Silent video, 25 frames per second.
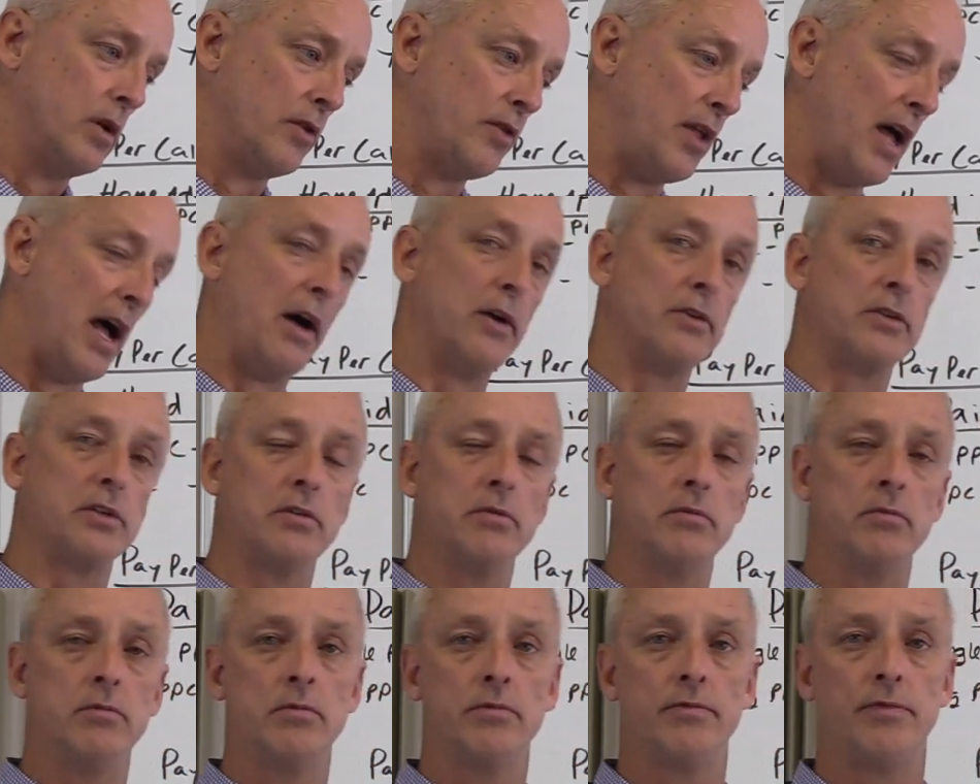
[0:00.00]

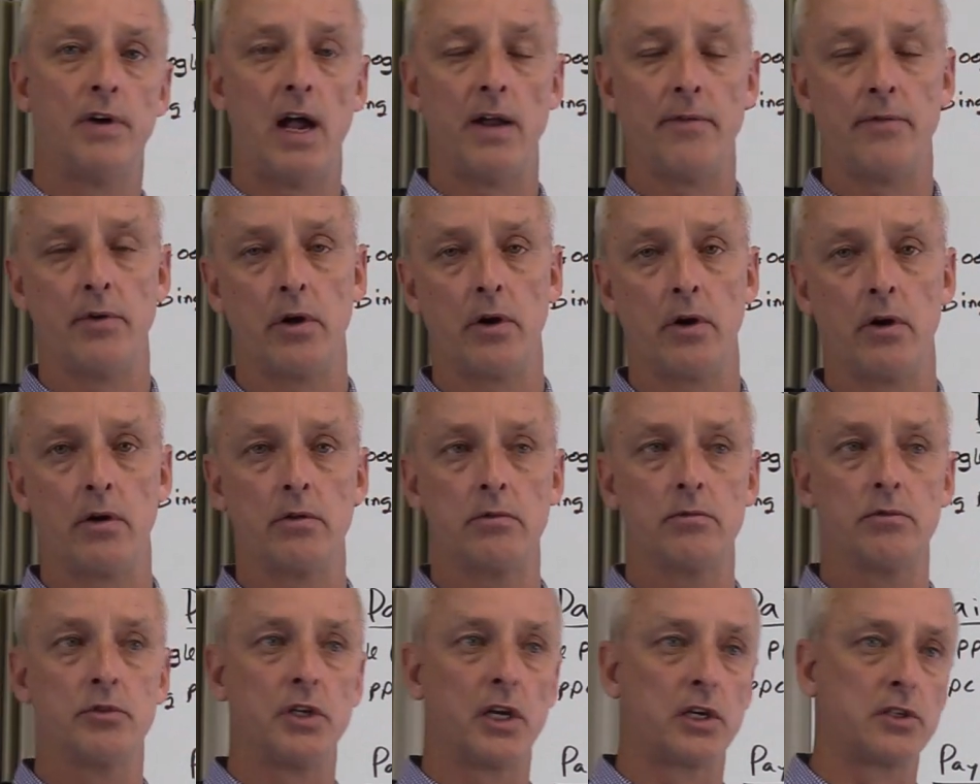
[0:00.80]
$1,000,
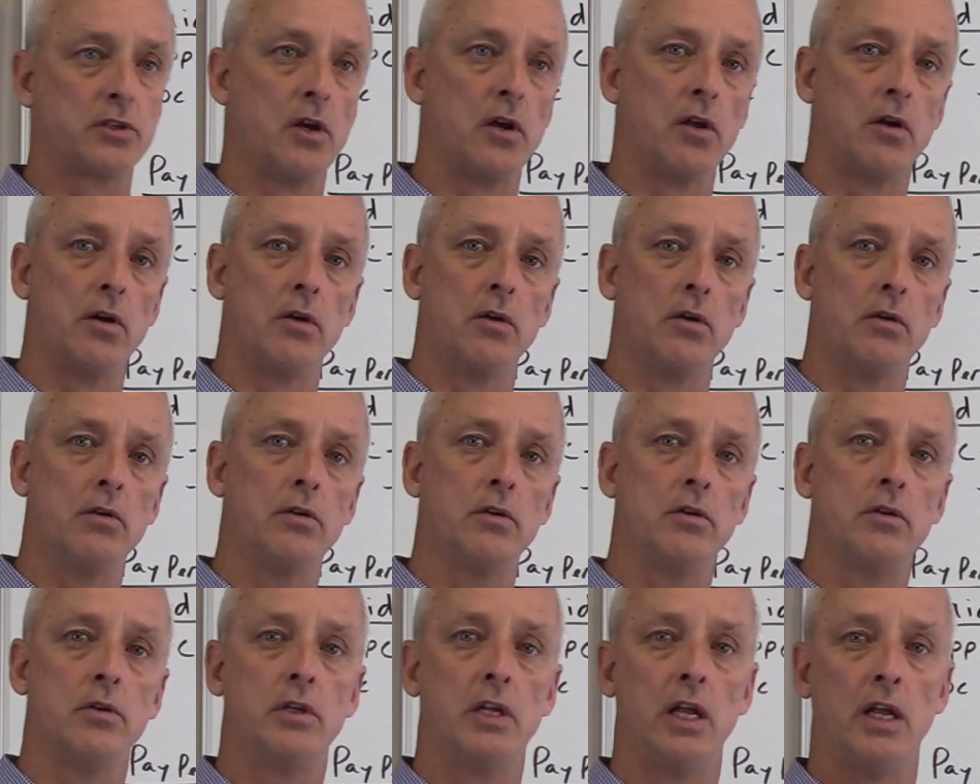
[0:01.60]
$500, $600,
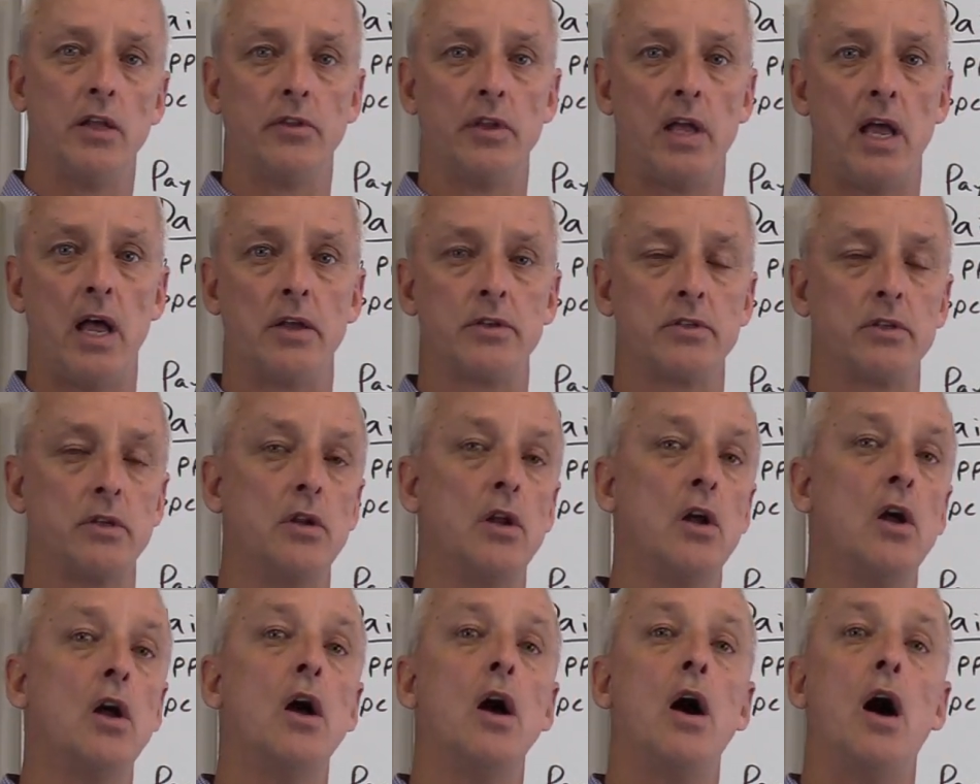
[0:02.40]

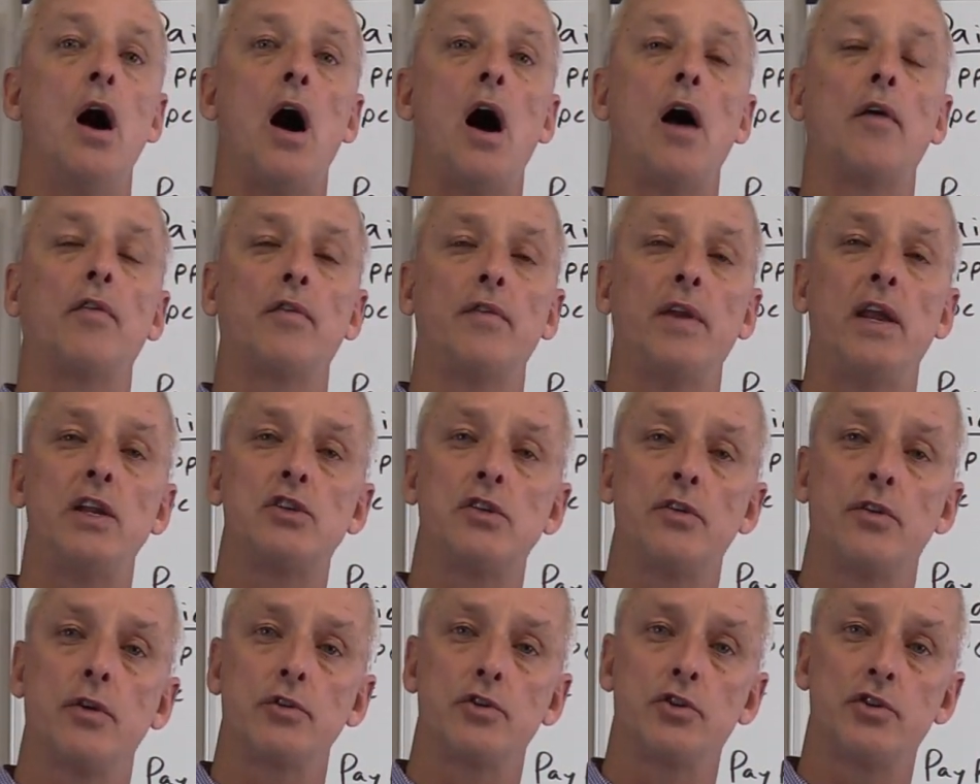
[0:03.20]
$10,000 off of each
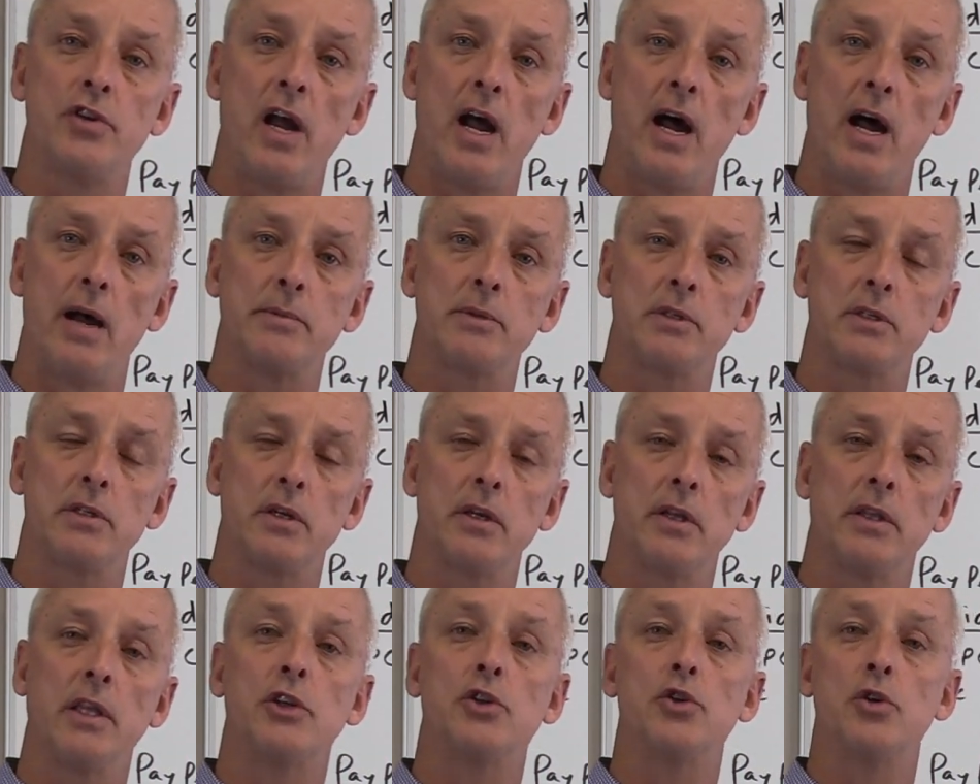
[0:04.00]
of those jobs
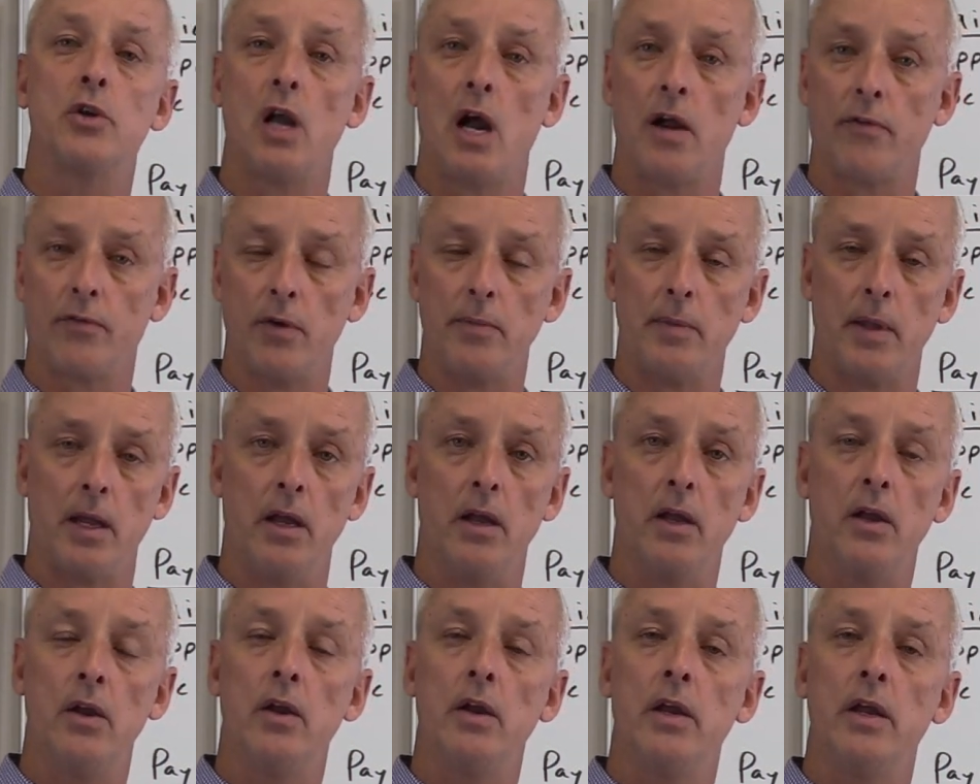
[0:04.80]
that you got from
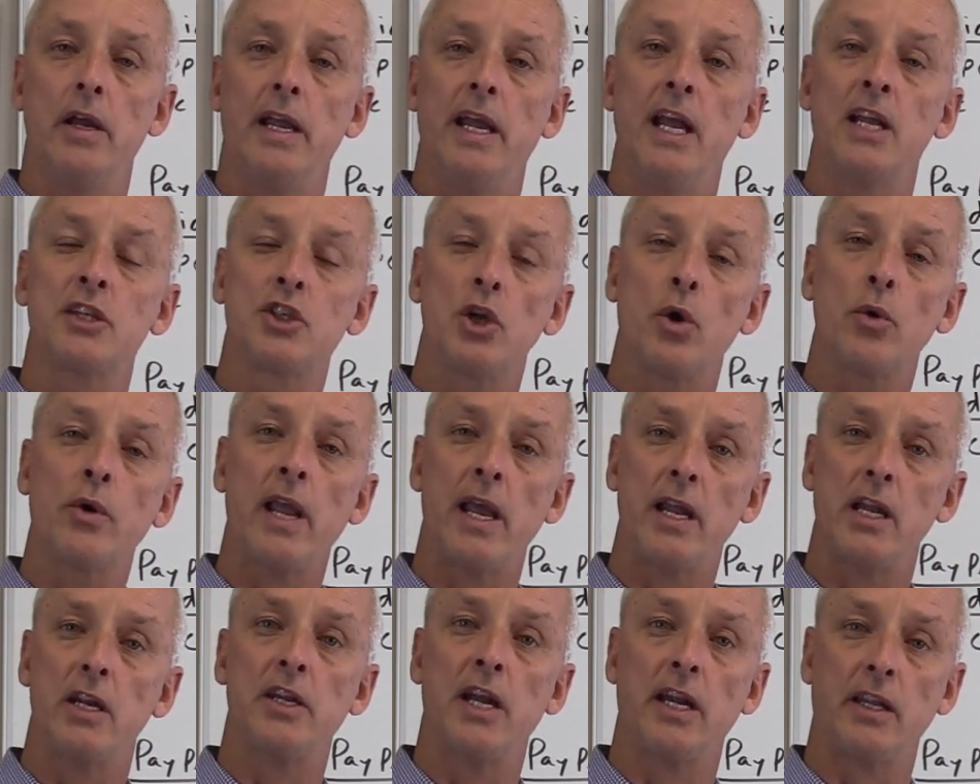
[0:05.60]
that. It's
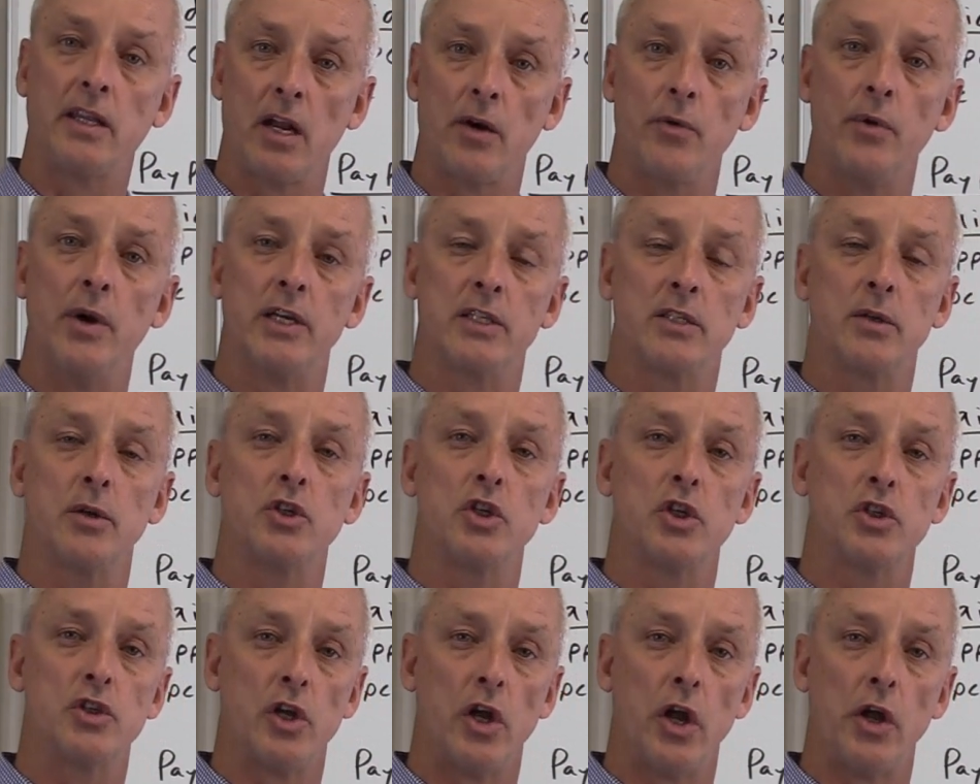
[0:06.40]
okay to take that risk. So
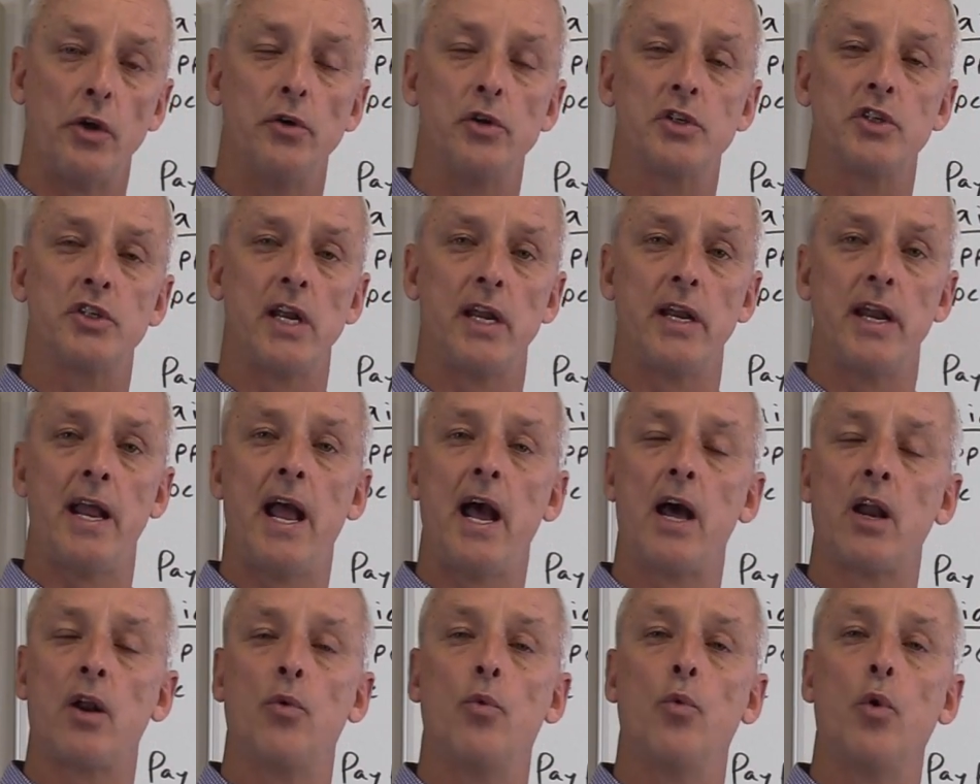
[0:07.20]
just understand
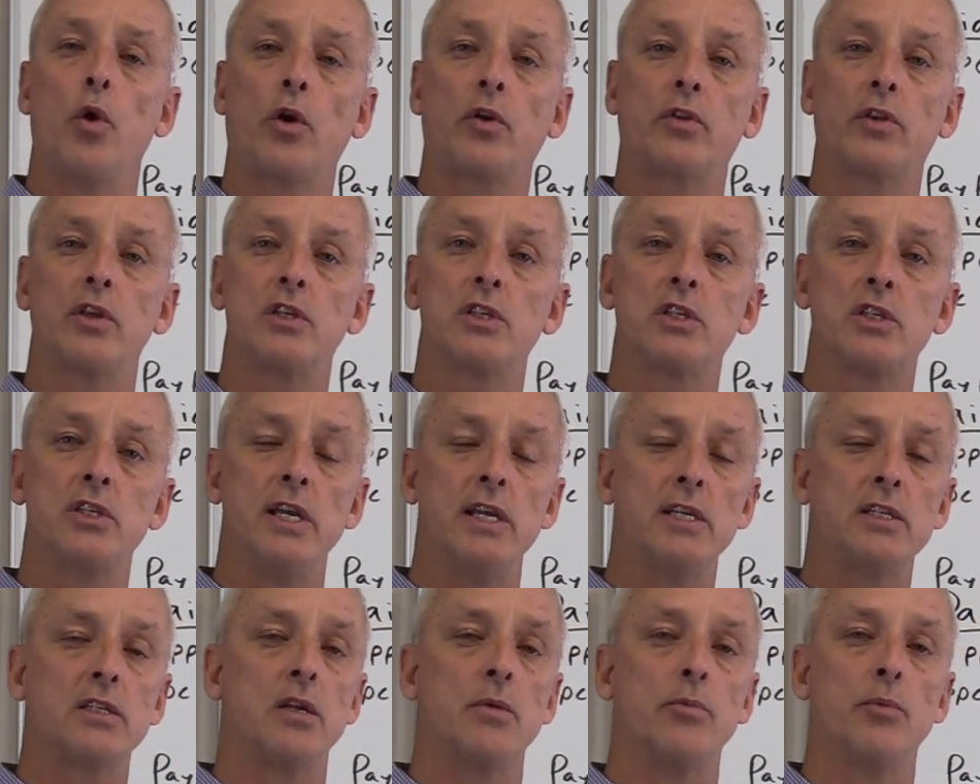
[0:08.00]
how to work the
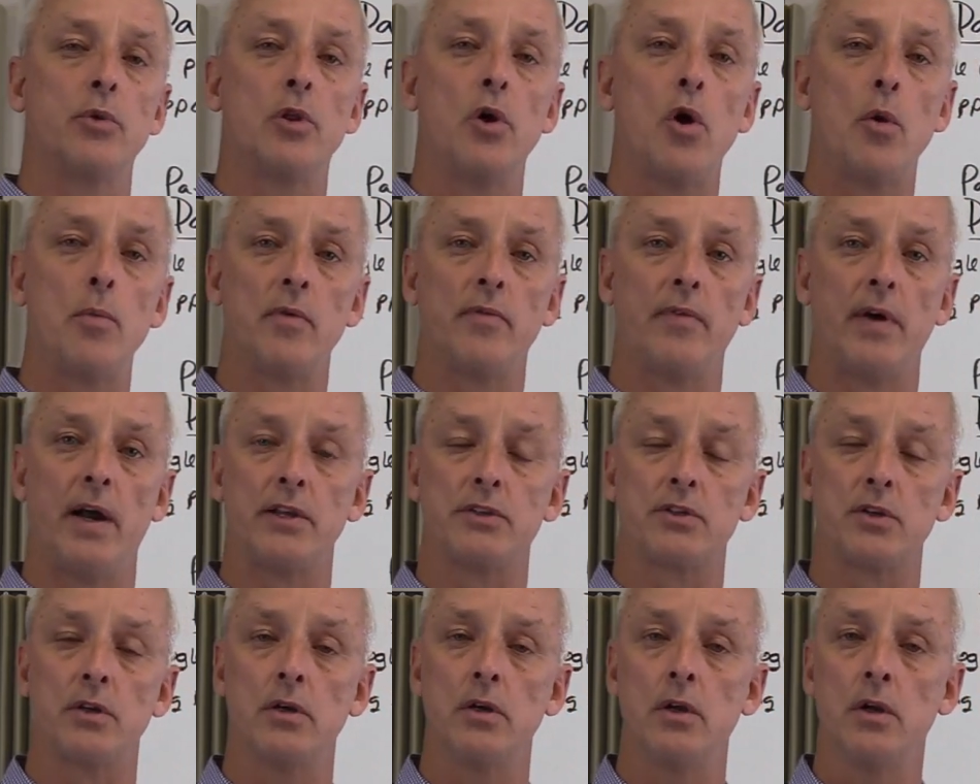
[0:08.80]
system with Home
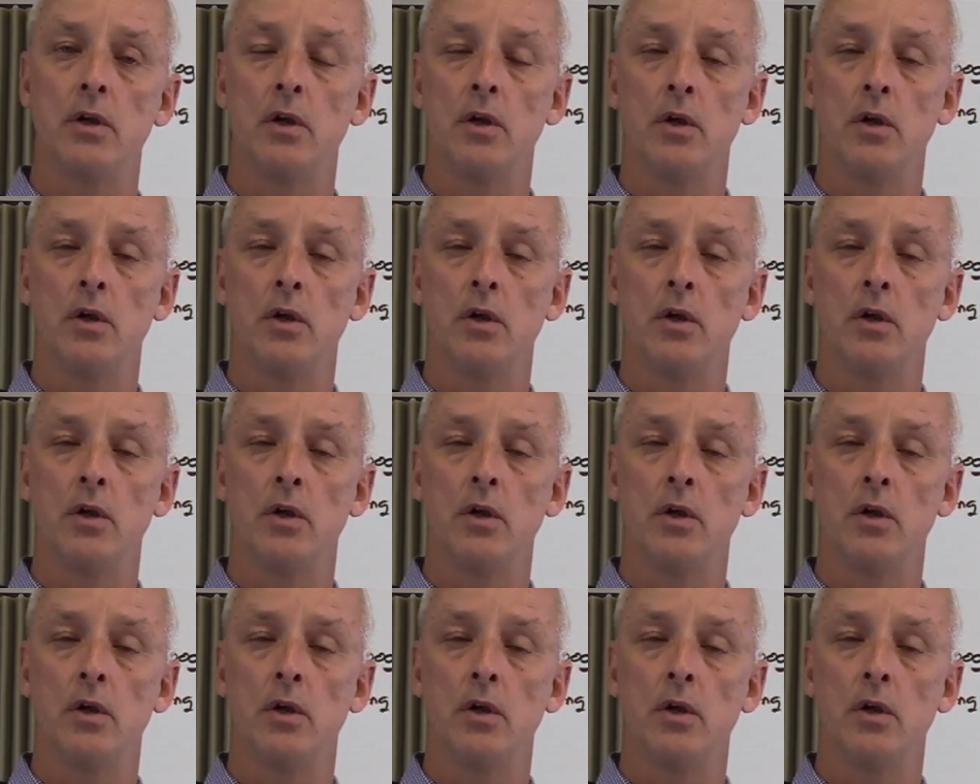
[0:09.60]
Advisor.